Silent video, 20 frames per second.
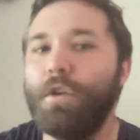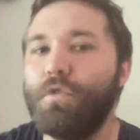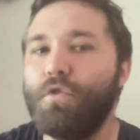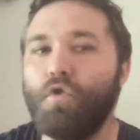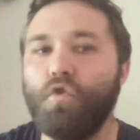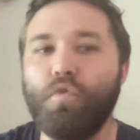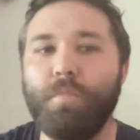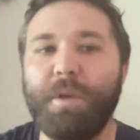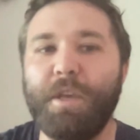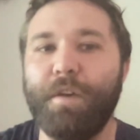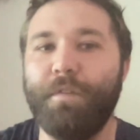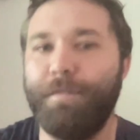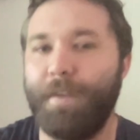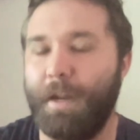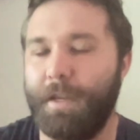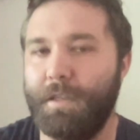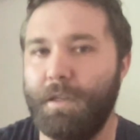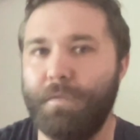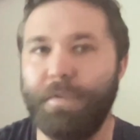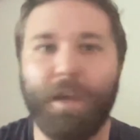to be
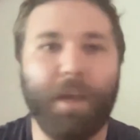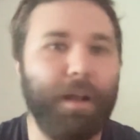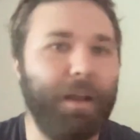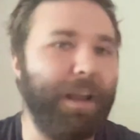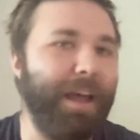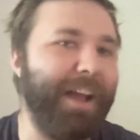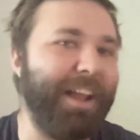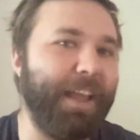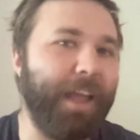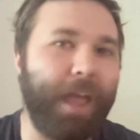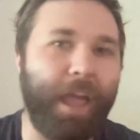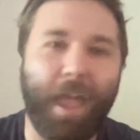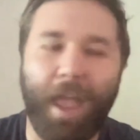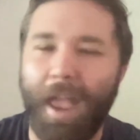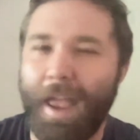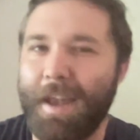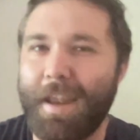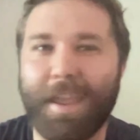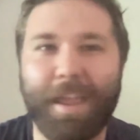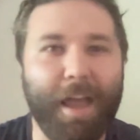effective, like
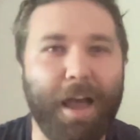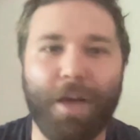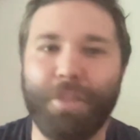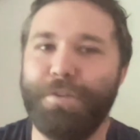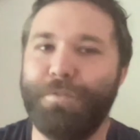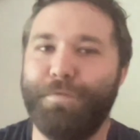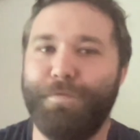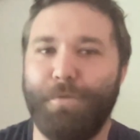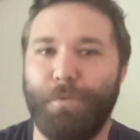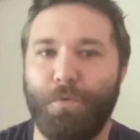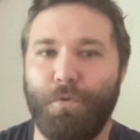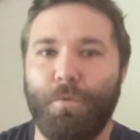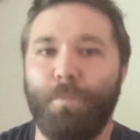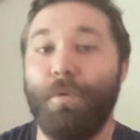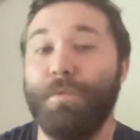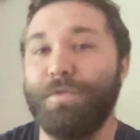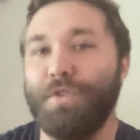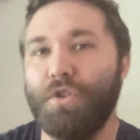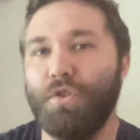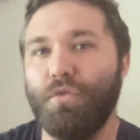any other form
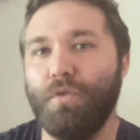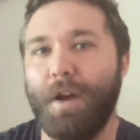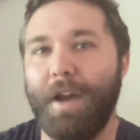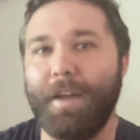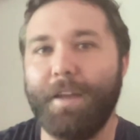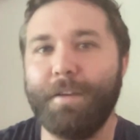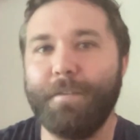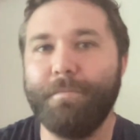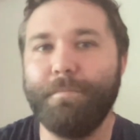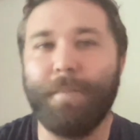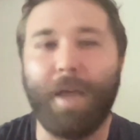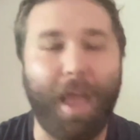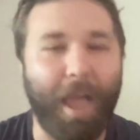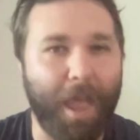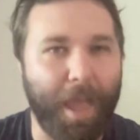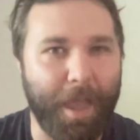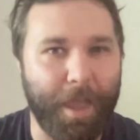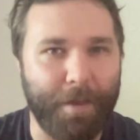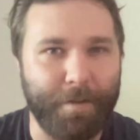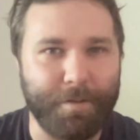of strike,
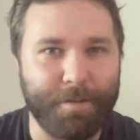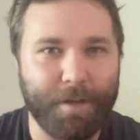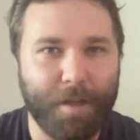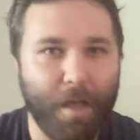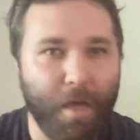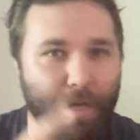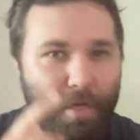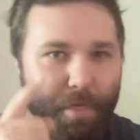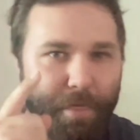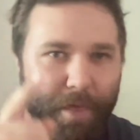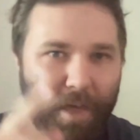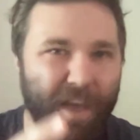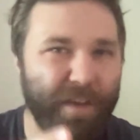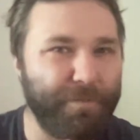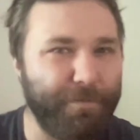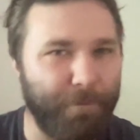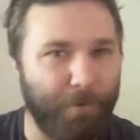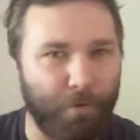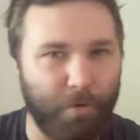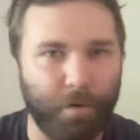and
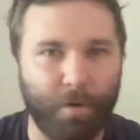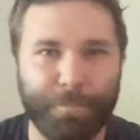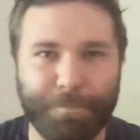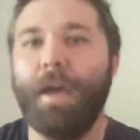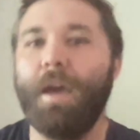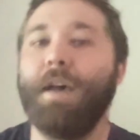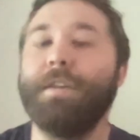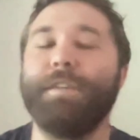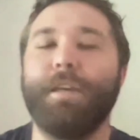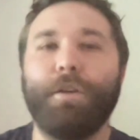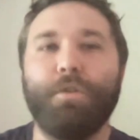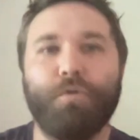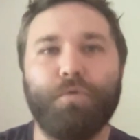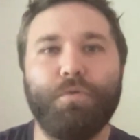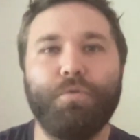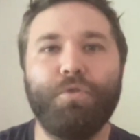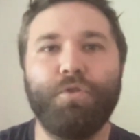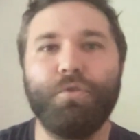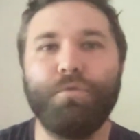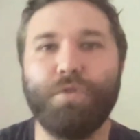therefore has a
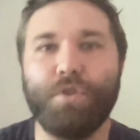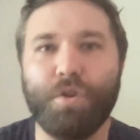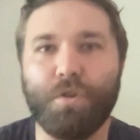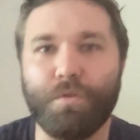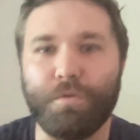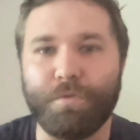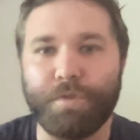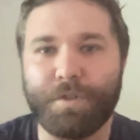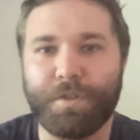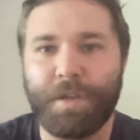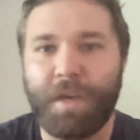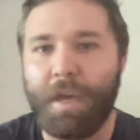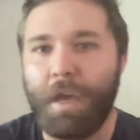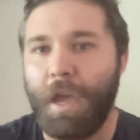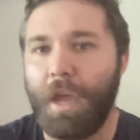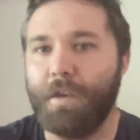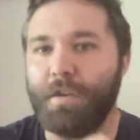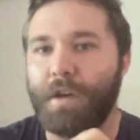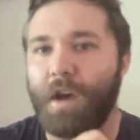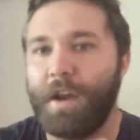crucial use
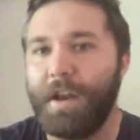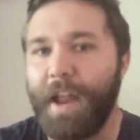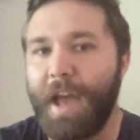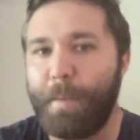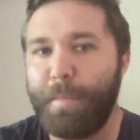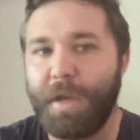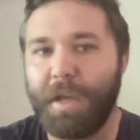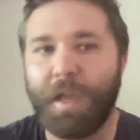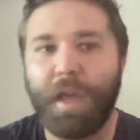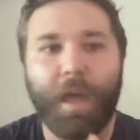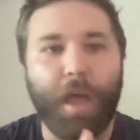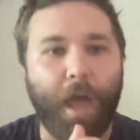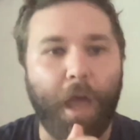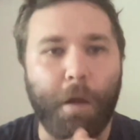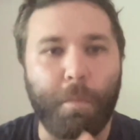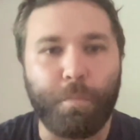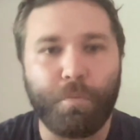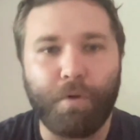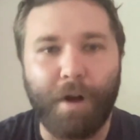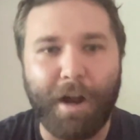in dynamic
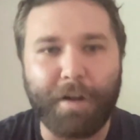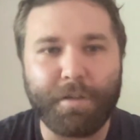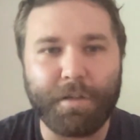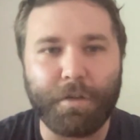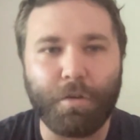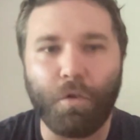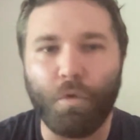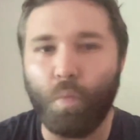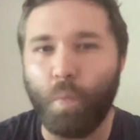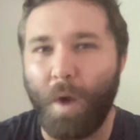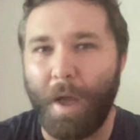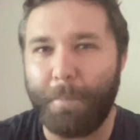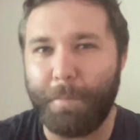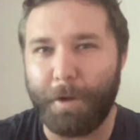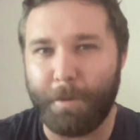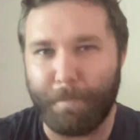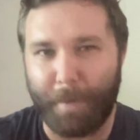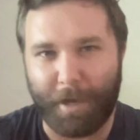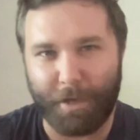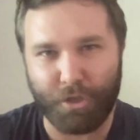and practical
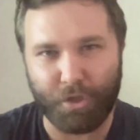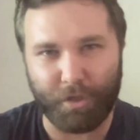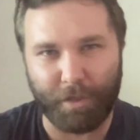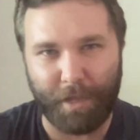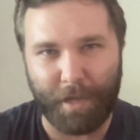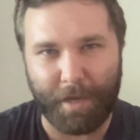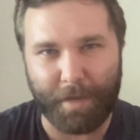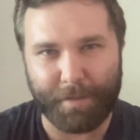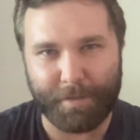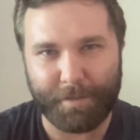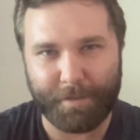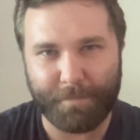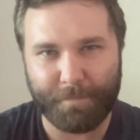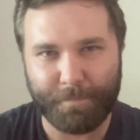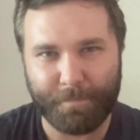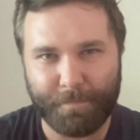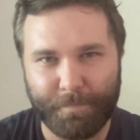weapon martial arts.